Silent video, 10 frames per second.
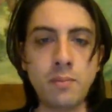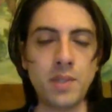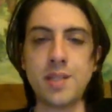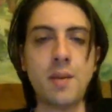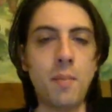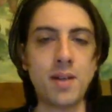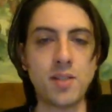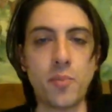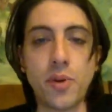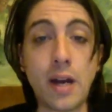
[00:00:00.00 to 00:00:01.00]
say
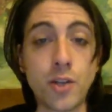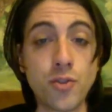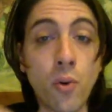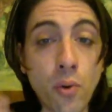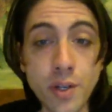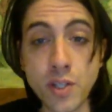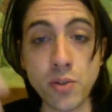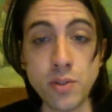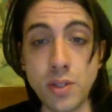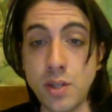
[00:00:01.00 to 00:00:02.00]
massive production, or
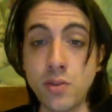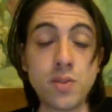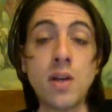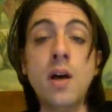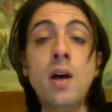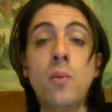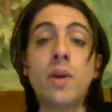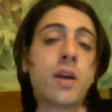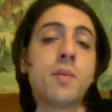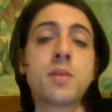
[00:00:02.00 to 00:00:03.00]
discontinuous
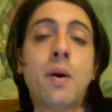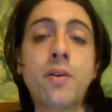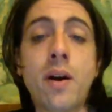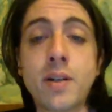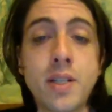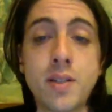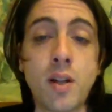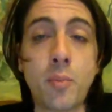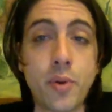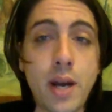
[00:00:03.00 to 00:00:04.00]
when it comes about
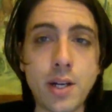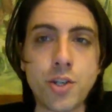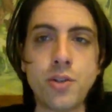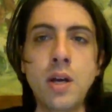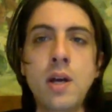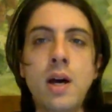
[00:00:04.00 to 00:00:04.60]
artisanal production.